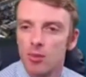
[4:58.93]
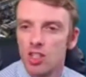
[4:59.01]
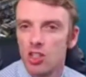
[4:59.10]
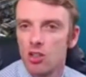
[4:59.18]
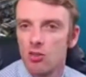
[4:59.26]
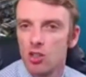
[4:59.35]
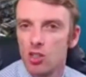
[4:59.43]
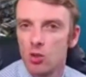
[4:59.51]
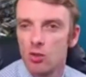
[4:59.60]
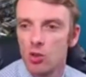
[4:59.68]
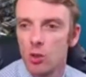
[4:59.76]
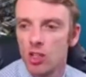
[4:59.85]
potentially of just sort
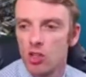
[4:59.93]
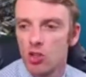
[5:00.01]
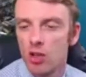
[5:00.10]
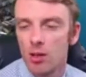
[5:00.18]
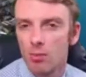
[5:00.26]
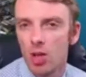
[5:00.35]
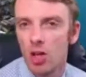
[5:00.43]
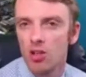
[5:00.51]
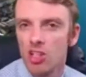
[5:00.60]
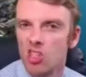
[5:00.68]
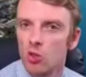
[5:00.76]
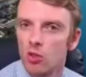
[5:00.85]
of doing a straight
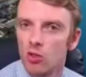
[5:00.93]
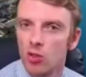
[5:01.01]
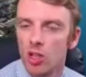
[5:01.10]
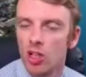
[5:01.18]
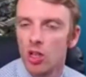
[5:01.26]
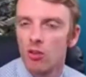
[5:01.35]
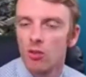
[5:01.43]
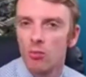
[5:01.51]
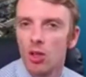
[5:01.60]
purchase, sort of trying to go for below